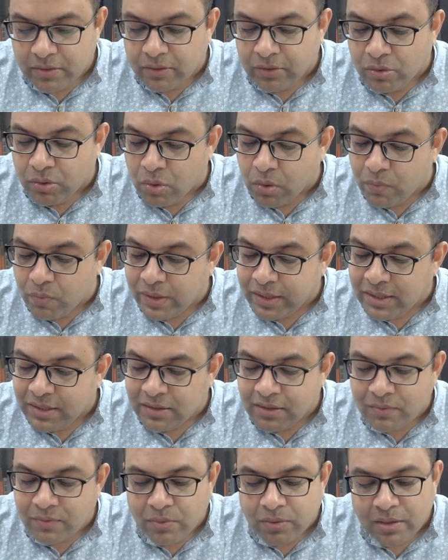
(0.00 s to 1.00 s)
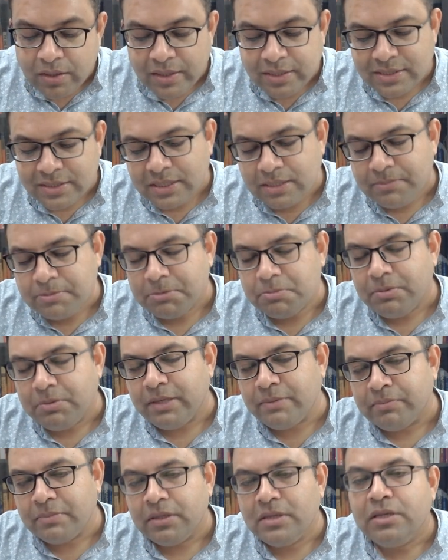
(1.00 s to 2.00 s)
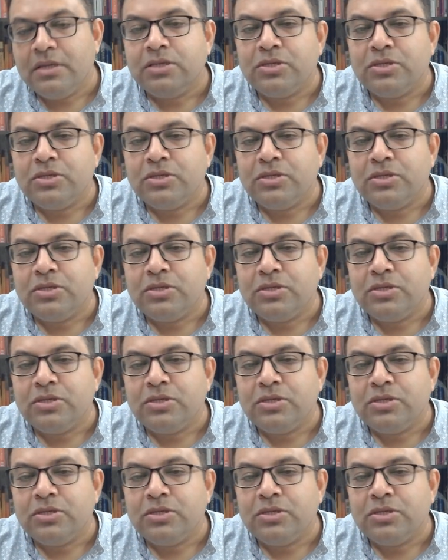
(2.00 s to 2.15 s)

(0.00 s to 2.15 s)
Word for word: No one in the world escapes blame.